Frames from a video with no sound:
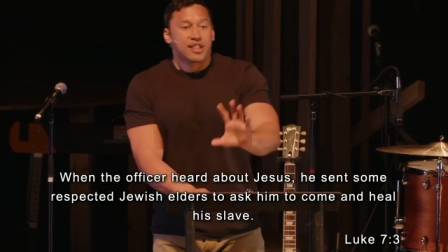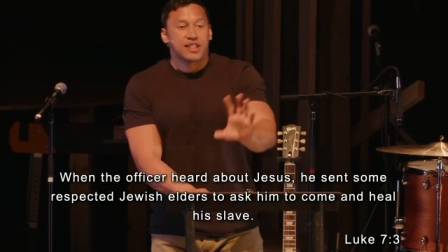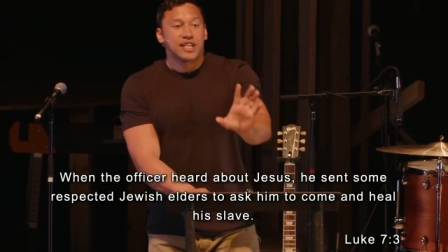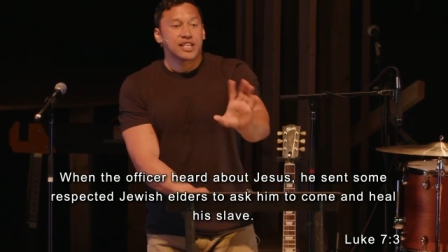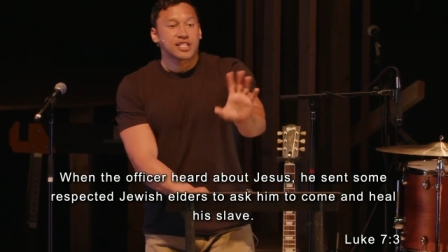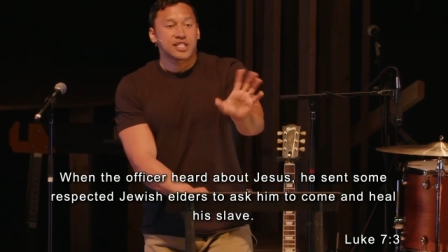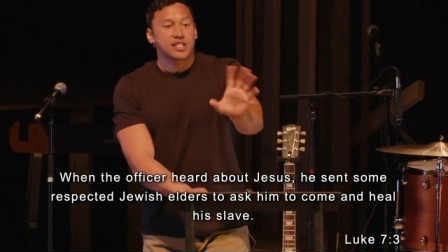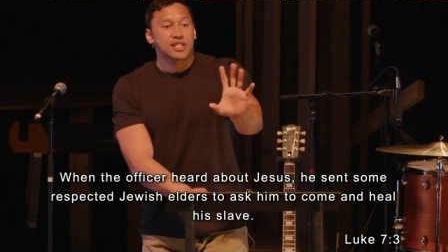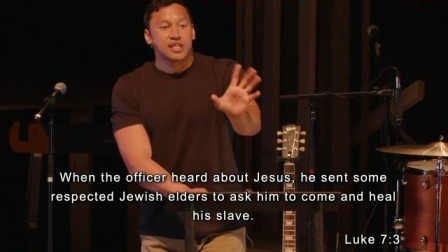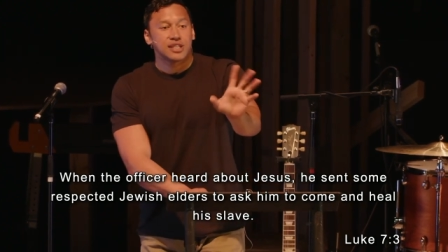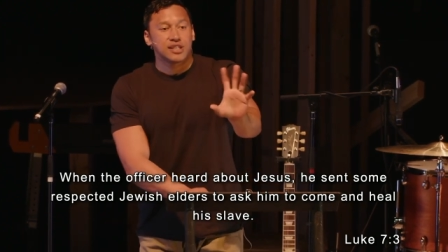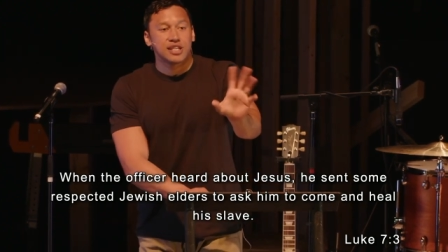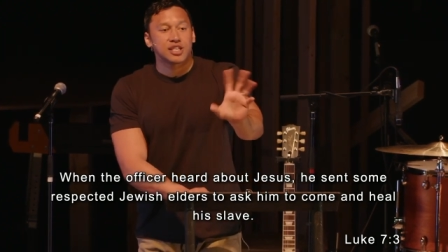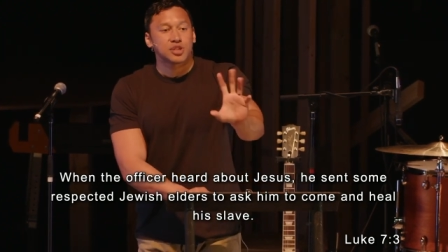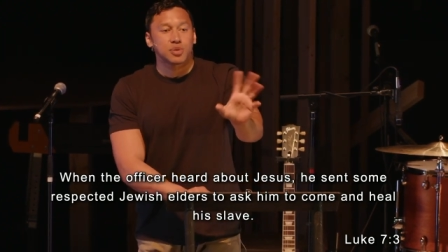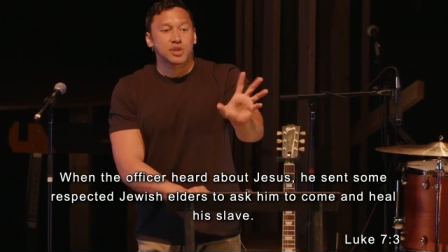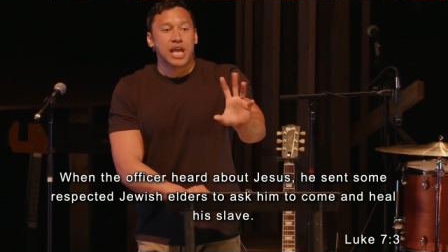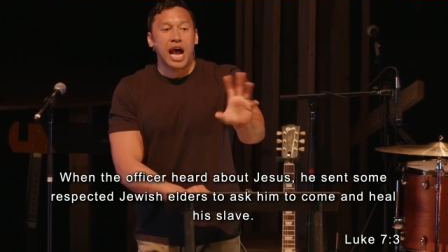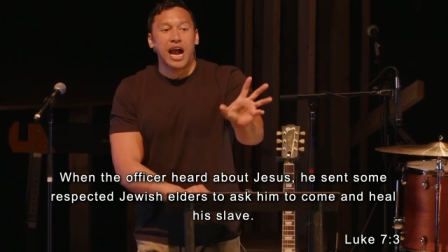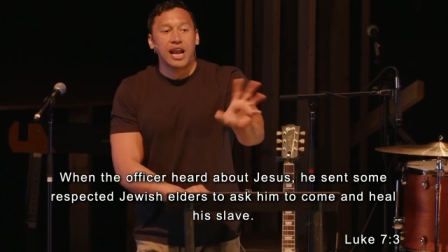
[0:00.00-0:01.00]
This,
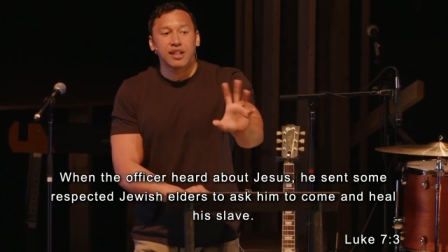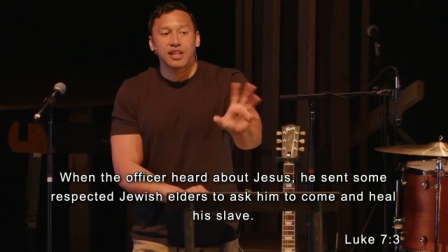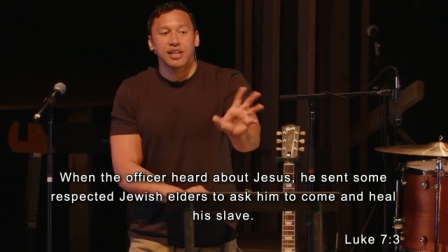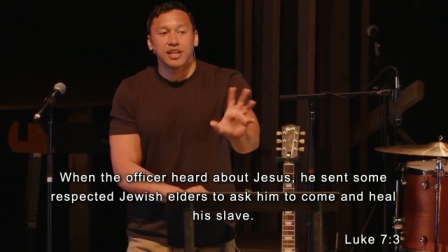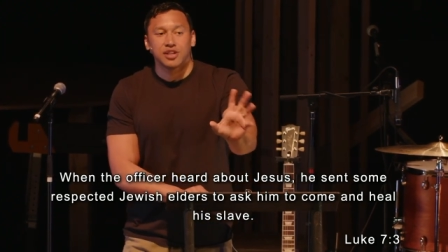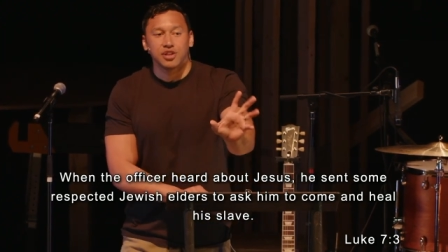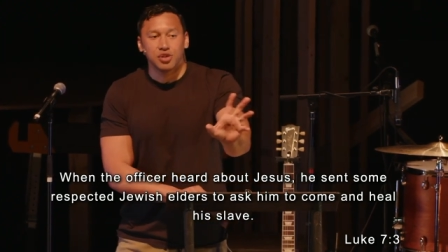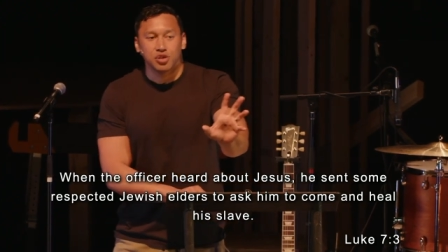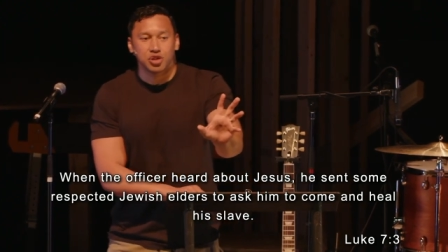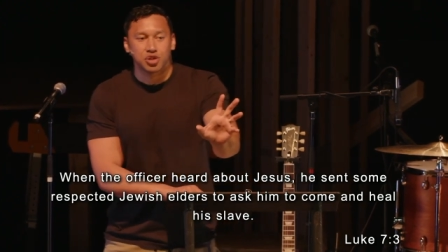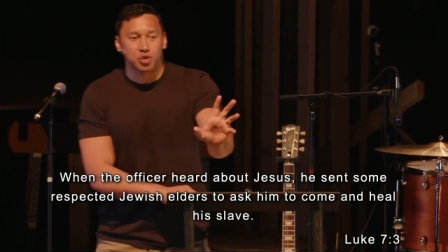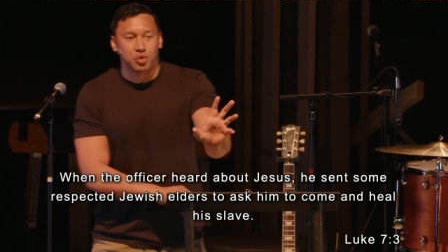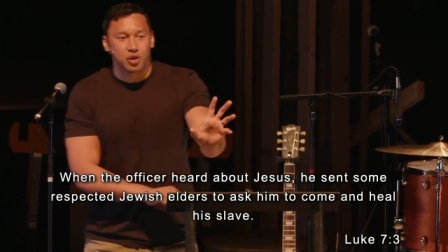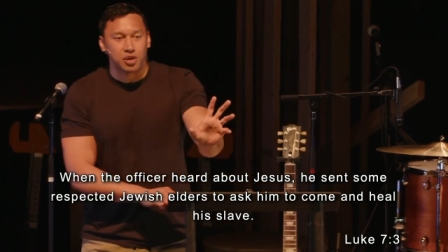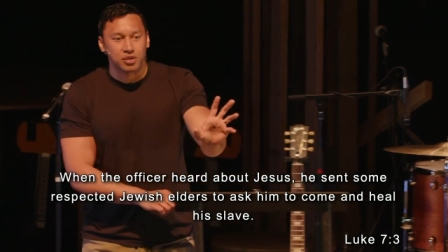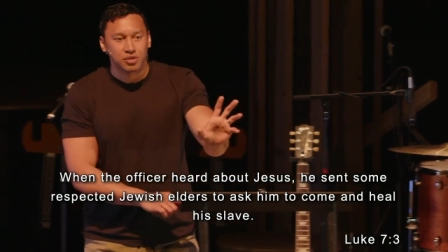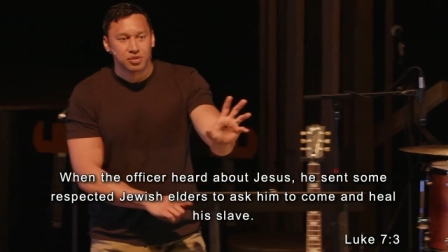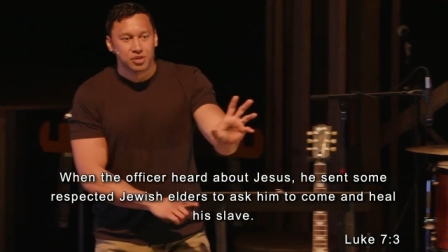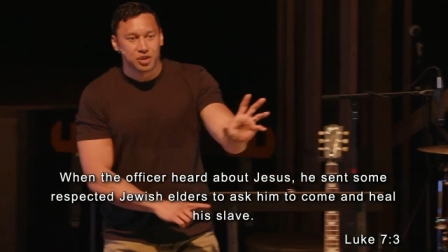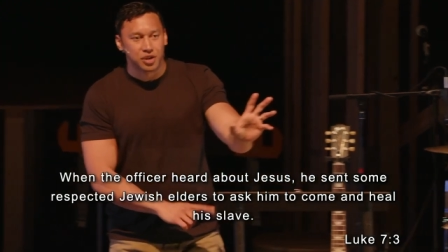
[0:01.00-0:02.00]
this was highly
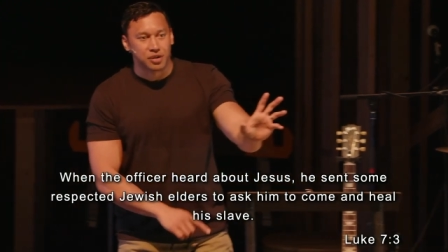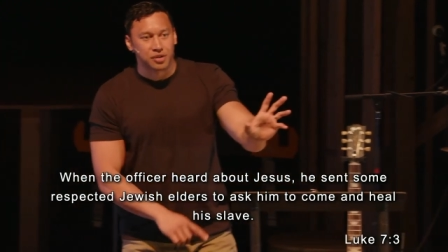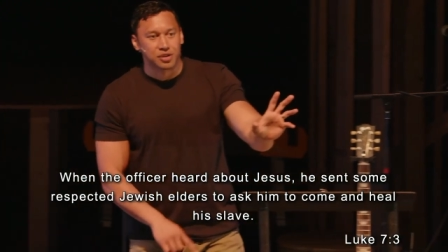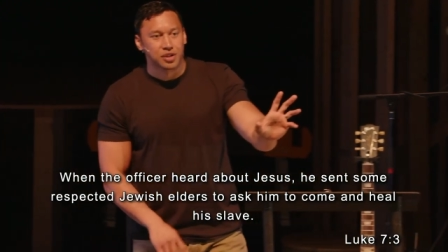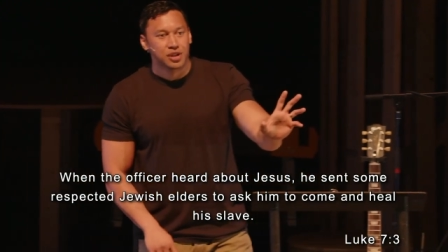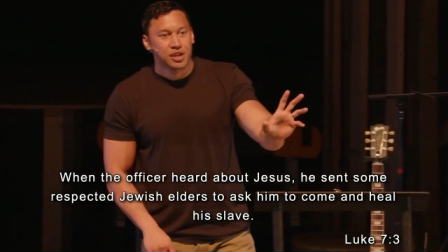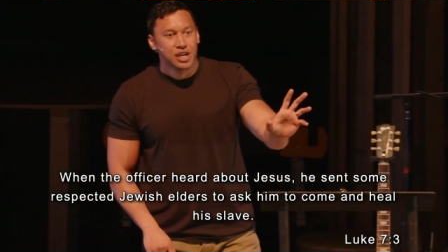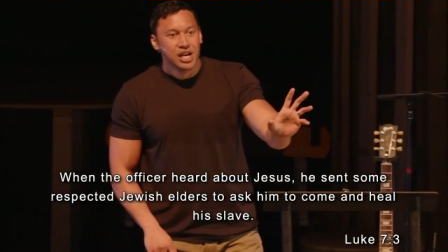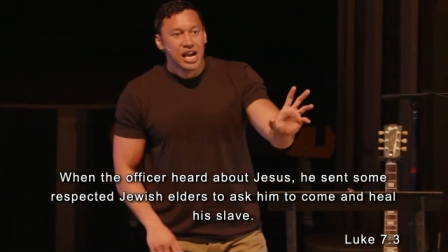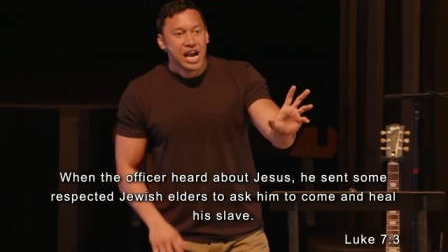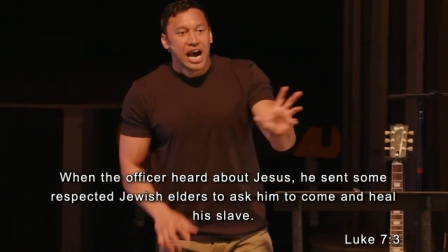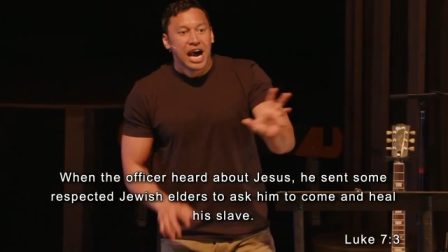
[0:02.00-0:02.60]
unusual, church.